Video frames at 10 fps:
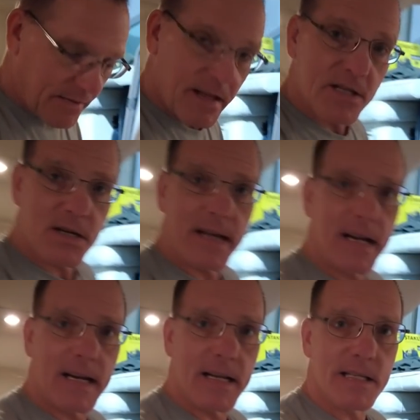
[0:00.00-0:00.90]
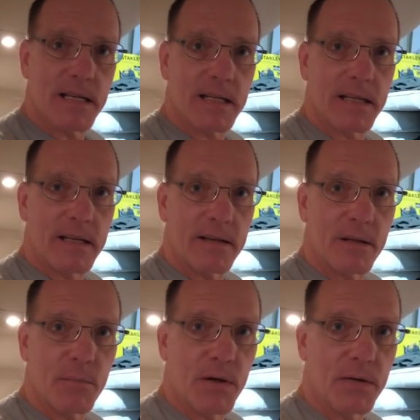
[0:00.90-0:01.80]
things are getting nice and clean on
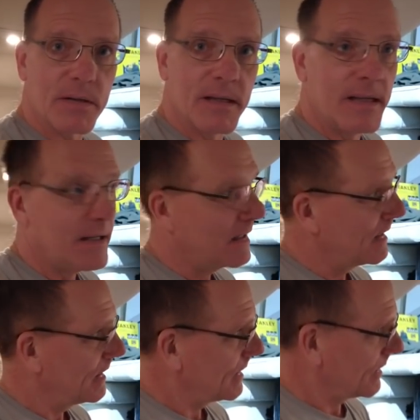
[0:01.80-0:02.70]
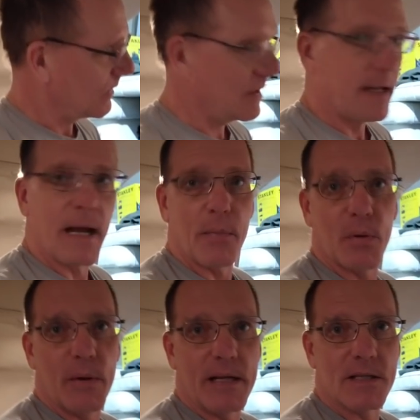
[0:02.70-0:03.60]
the boat. Only a couple
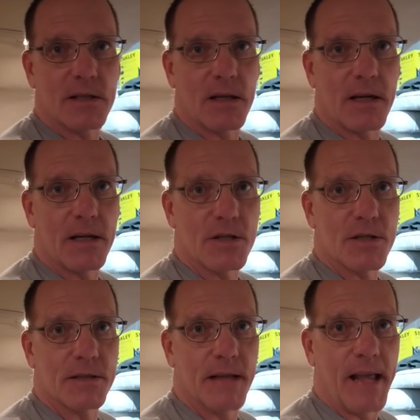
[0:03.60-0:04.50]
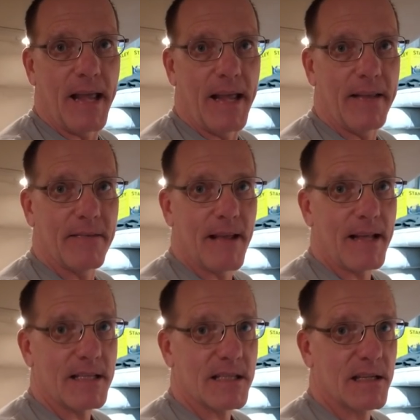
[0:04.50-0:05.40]
of weeks to launch, and
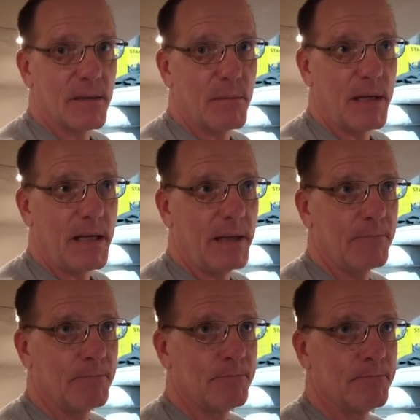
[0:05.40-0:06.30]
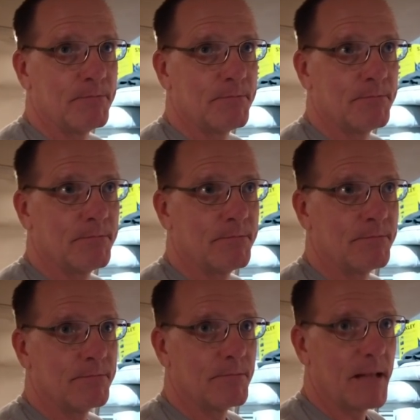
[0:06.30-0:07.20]
that's gonna be,
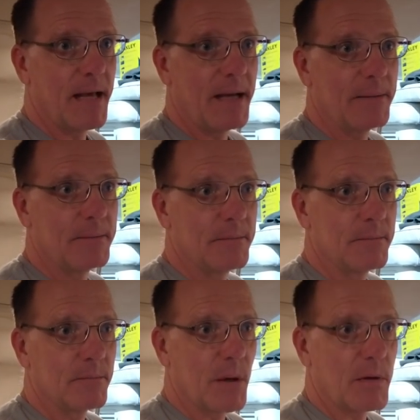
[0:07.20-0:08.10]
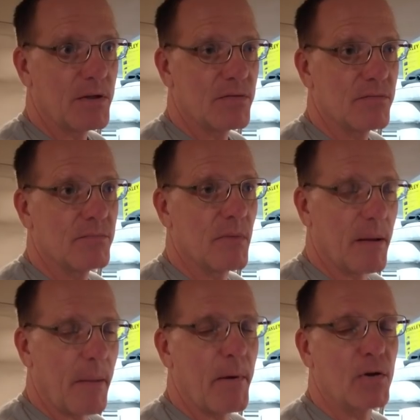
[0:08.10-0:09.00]
yeah, probably
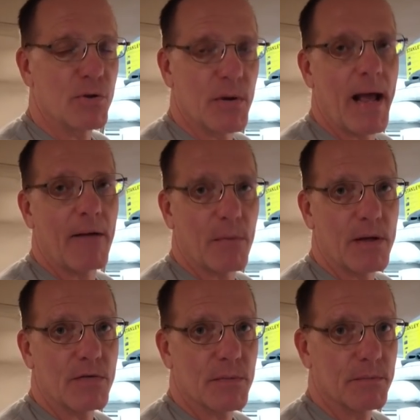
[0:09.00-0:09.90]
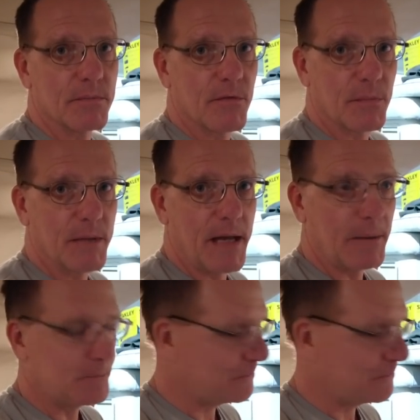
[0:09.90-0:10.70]
about two and a half weeks from from now.